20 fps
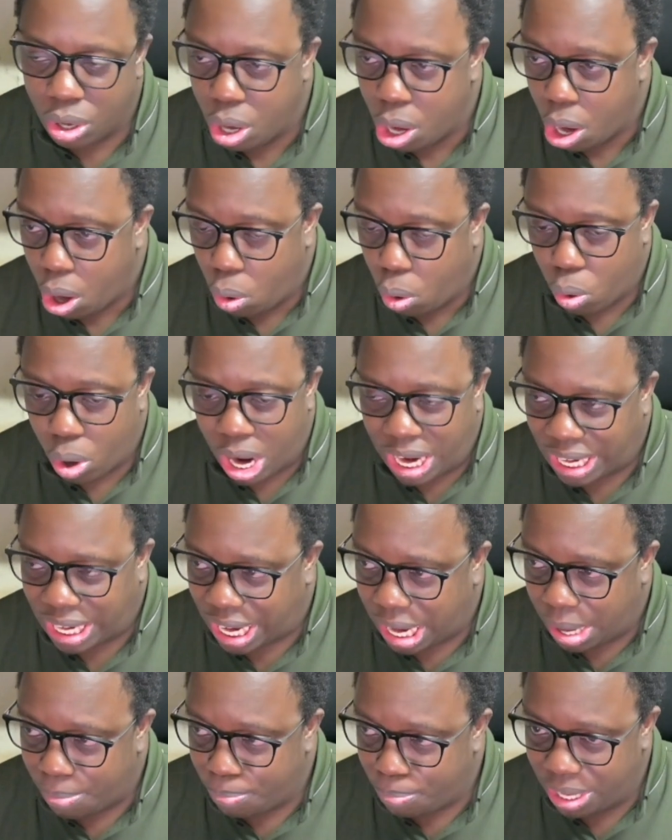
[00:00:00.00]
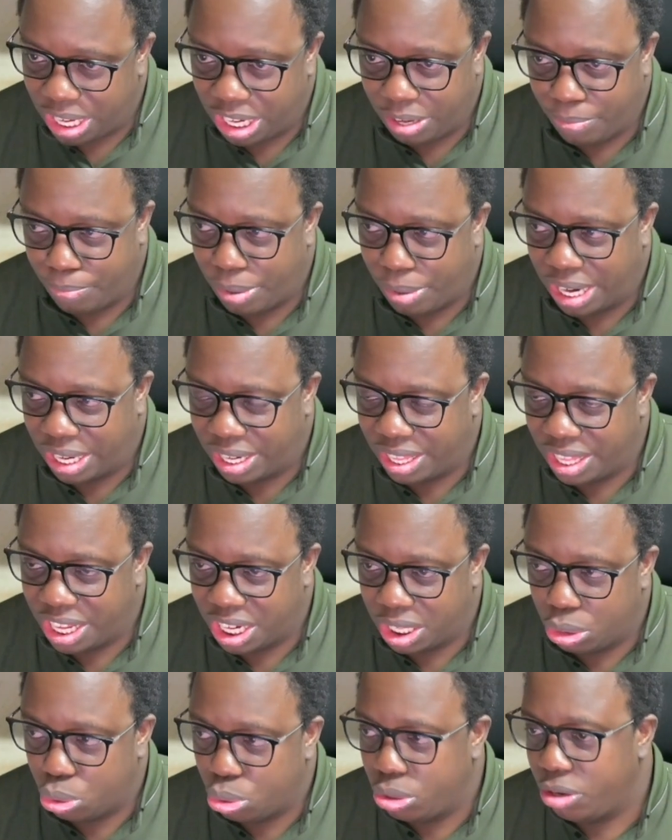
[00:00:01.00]
one company, but they're
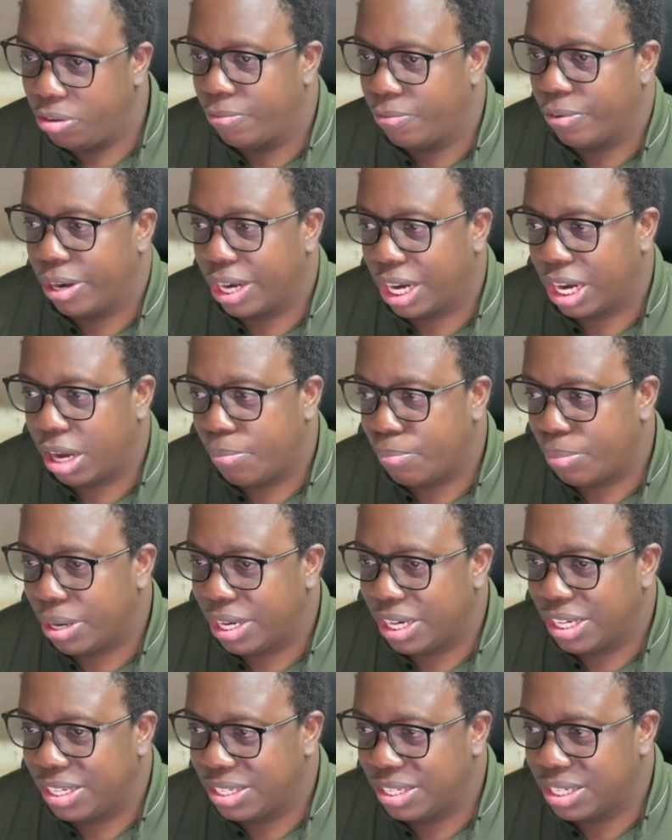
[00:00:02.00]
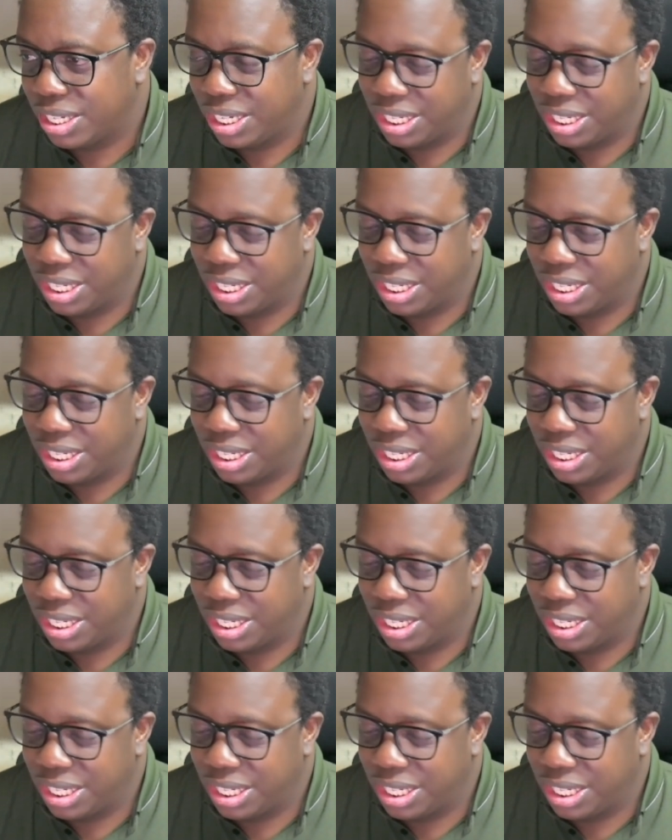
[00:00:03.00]
two different companies.